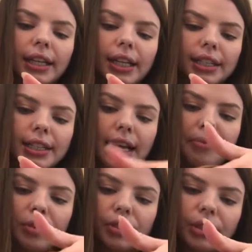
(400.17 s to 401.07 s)
Next,
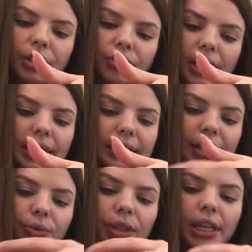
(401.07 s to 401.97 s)
I'm going to test
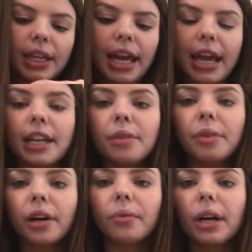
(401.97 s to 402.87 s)
out the candy
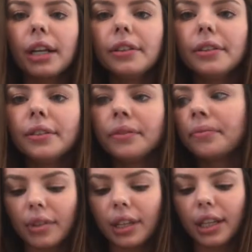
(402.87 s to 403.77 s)
bar one.
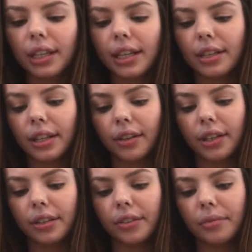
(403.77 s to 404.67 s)
I like testing
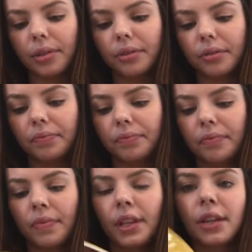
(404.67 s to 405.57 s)
out ice cream, it's cool.
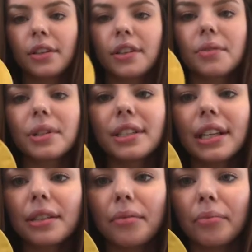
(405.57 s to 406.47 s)
So this one
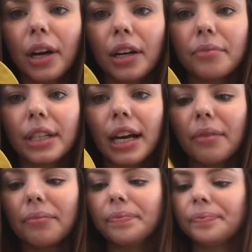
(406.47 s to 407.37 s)
says bottoms
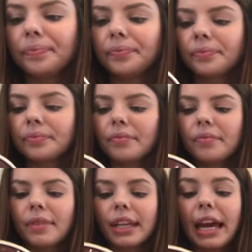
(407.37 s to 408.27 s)
up,
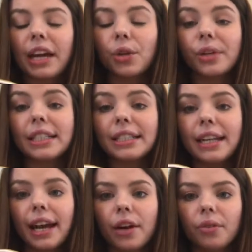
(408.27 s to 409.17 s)
calories
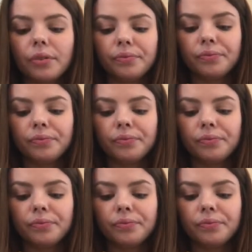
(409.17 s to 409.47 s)
down.